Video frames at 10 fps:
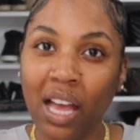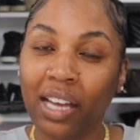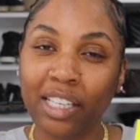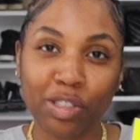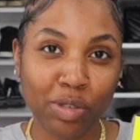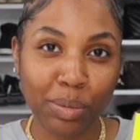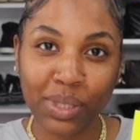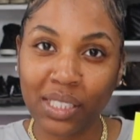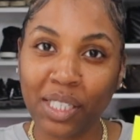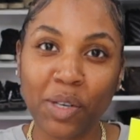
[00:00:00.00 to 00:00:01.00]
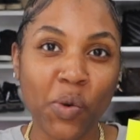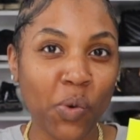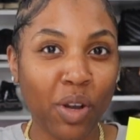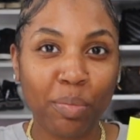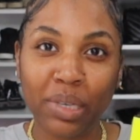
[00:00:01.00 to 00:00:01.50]
a description
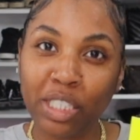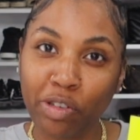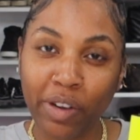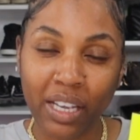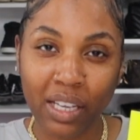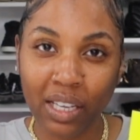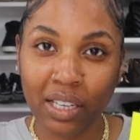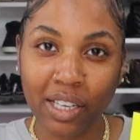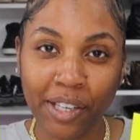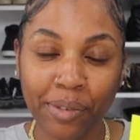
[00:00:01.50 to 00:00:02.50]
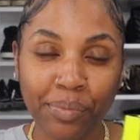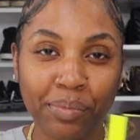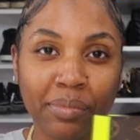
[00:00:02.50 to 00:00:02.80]
or a picture right here.